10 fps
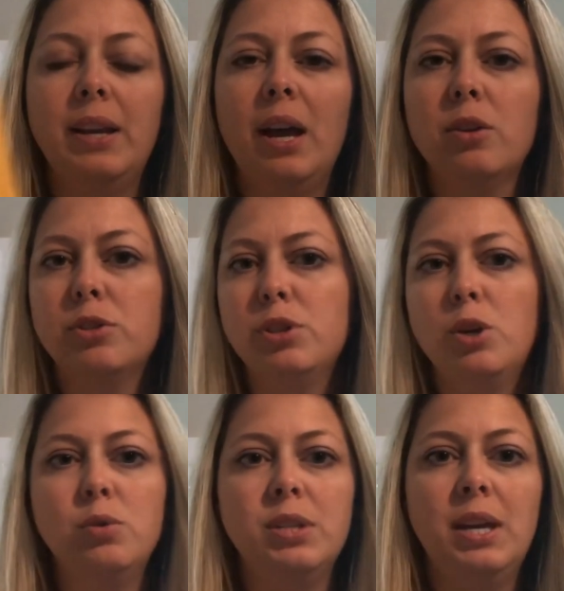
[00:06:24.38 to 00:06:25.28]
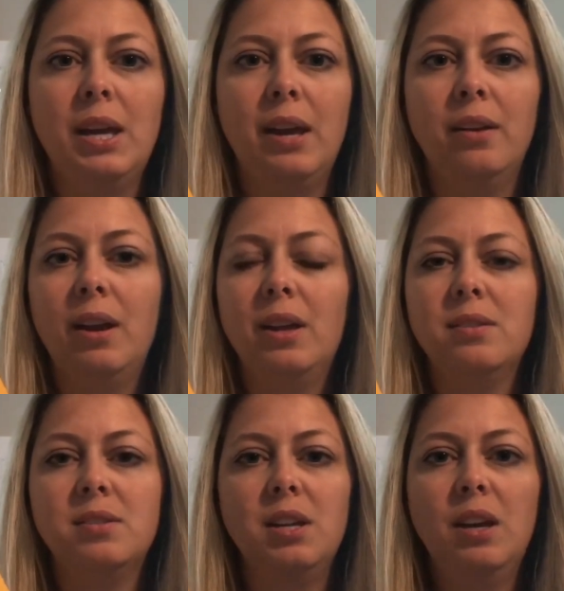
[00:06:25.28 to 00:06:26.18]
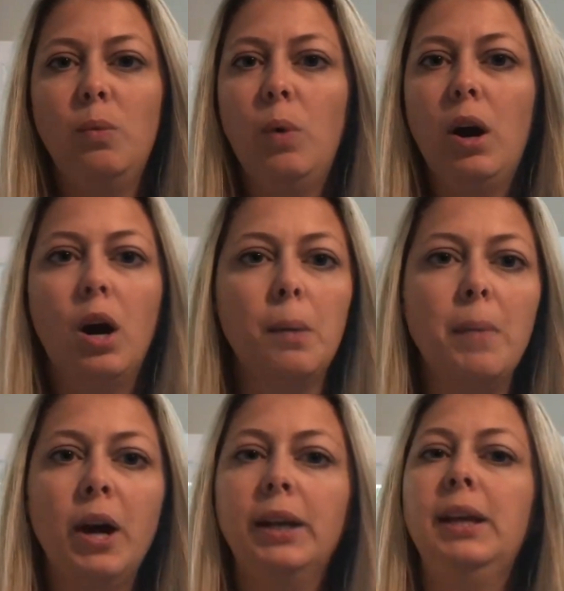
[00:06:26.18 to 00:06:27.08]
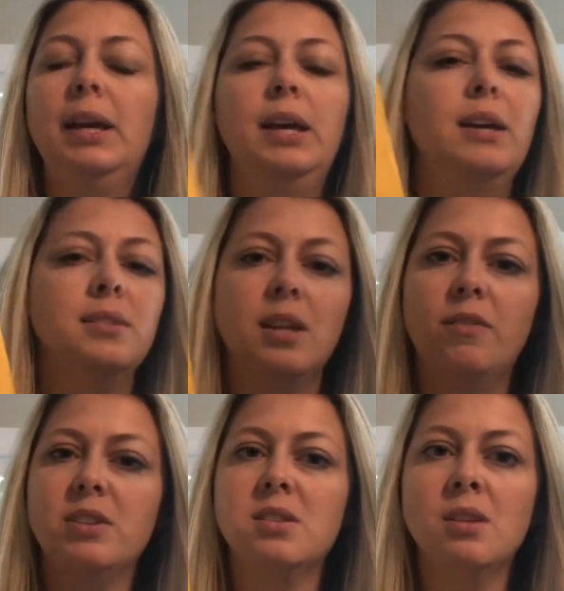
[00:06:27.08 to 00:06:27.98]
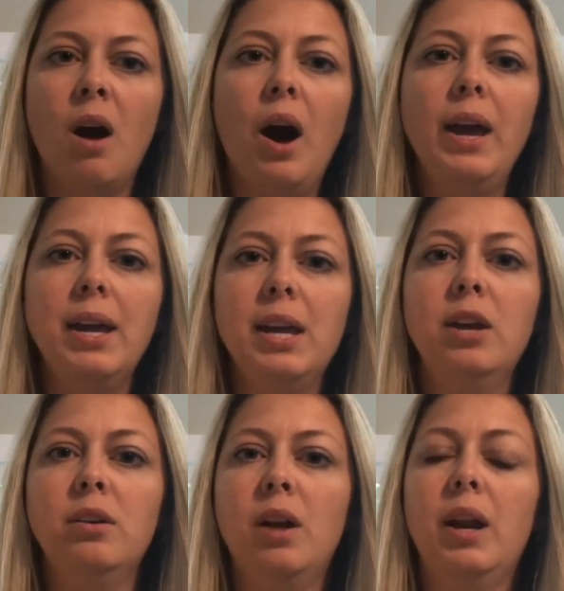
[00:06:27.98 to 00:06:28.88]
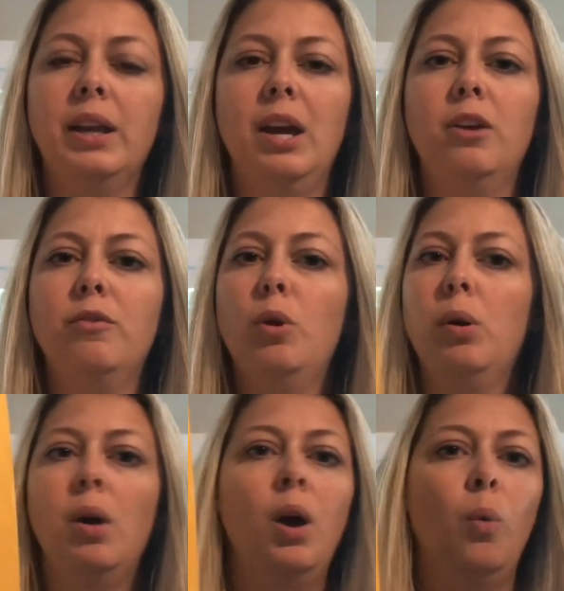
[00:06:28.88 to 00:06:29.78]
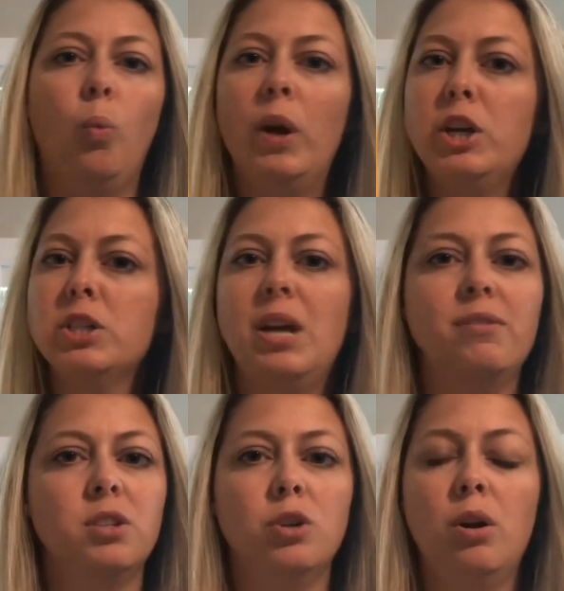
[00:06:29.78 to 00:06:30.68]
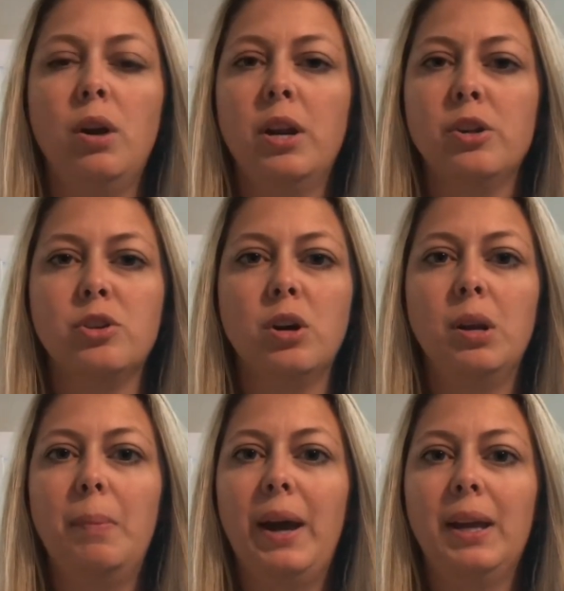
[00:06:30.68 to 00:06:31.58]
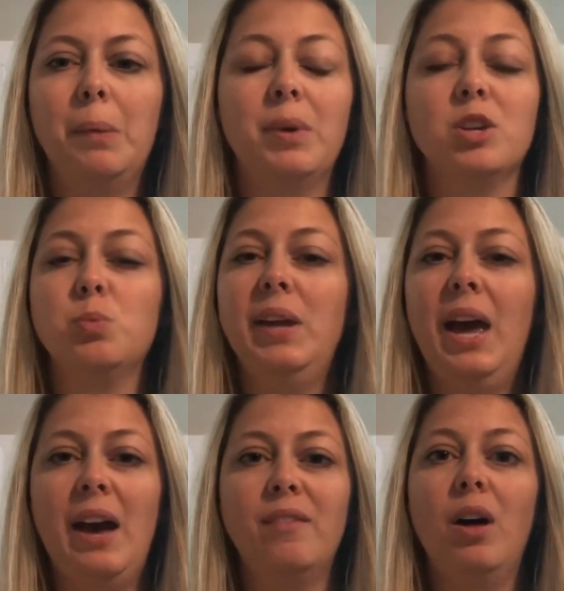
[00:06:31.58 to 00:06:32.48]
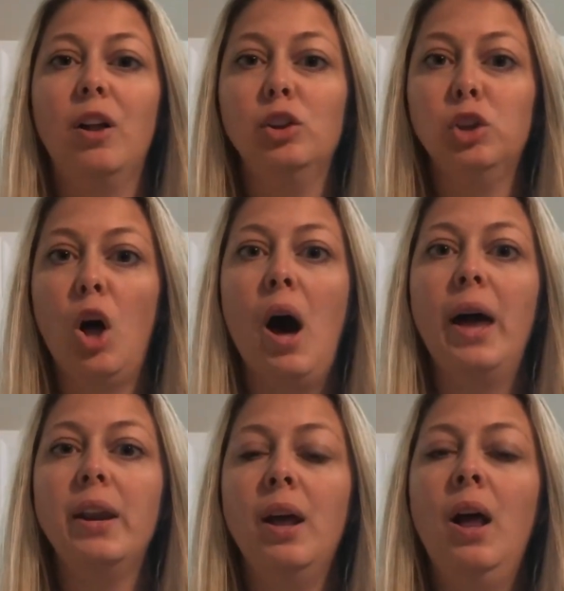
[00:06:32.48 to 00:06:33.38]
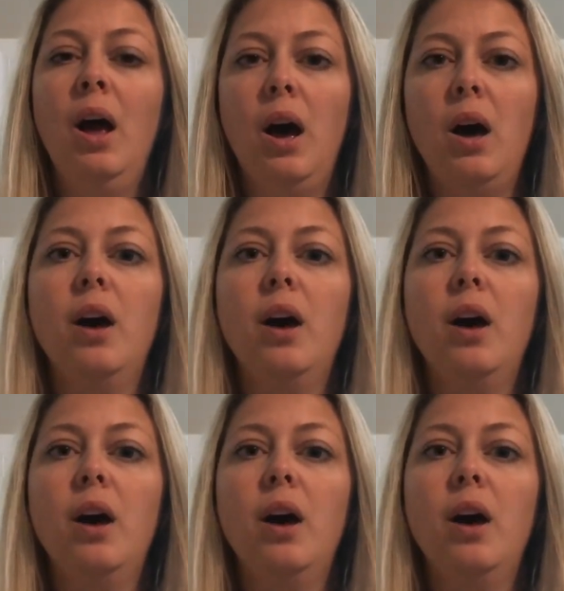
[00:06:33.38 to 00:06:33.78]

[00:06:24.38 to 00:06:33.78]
hunt down Susie and see where her money is. If it's not here, not accounted for, we just have to turn around and turn it back in, because we have a lot